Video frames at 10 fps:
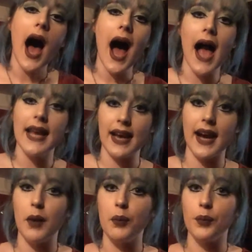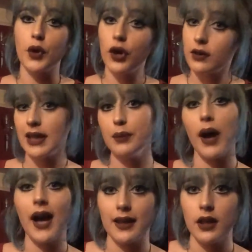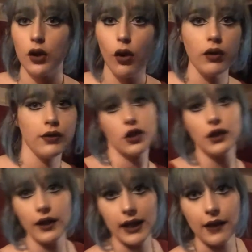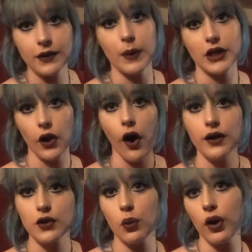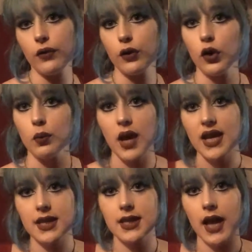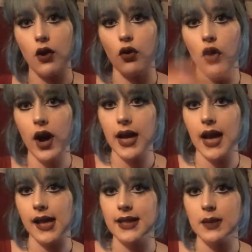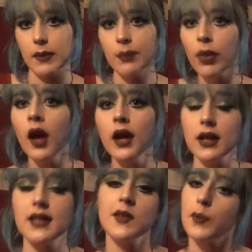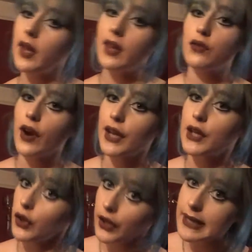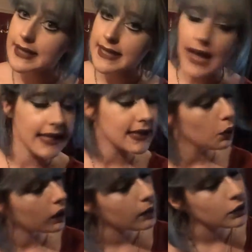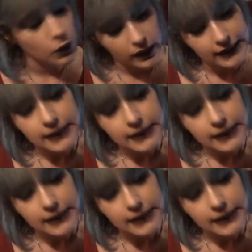I am currently back in the north just looking after my dogs, one of whom is sat right next to me because he's very curious as to what I'm doing.